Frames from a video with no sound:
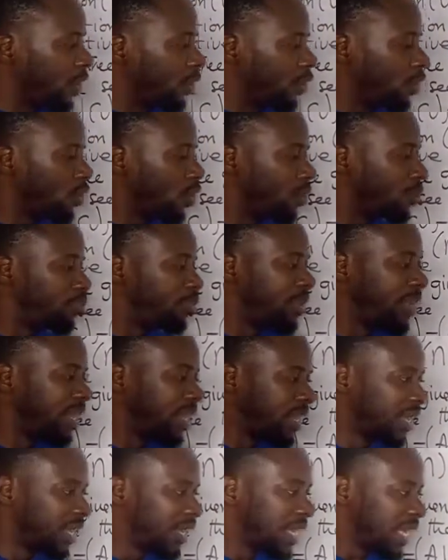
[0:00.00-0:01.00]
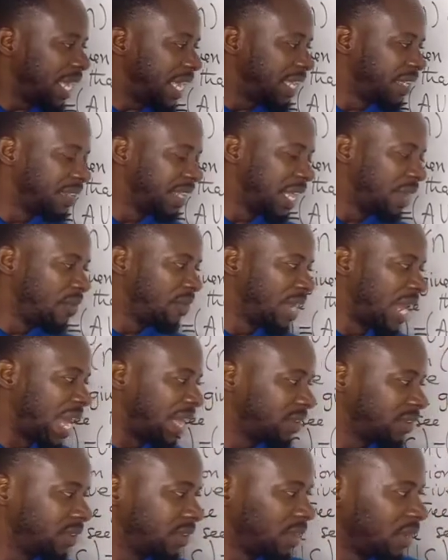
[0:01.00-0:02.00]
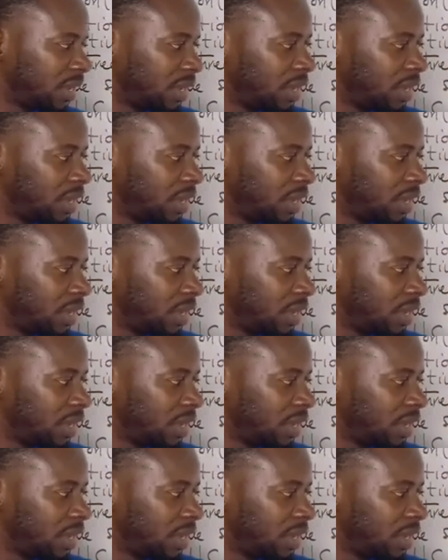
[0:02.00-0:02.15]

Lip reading: union B is giving us